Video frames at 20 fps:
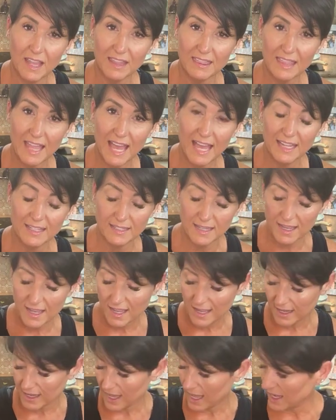let that
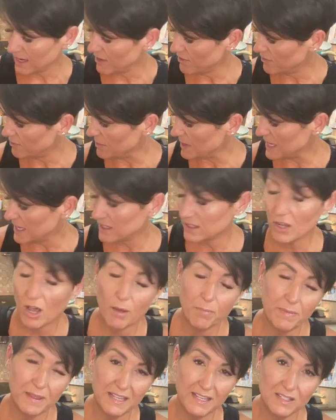kind of be a
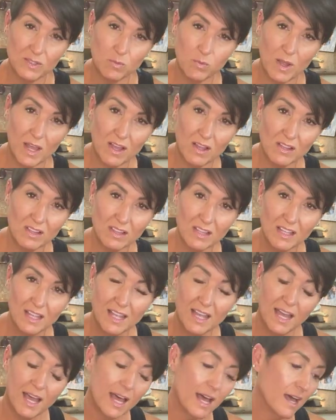topping as well.
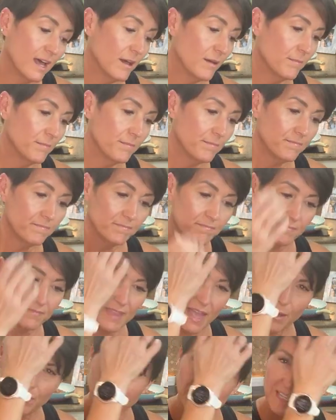
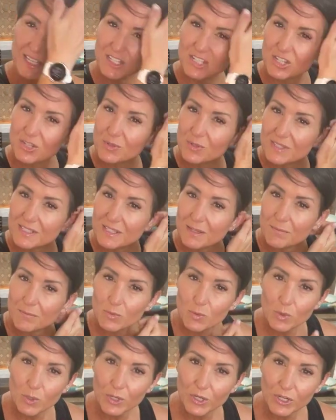That would get you some
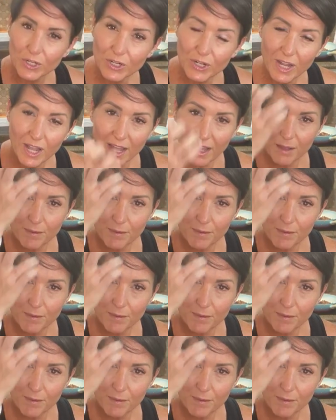more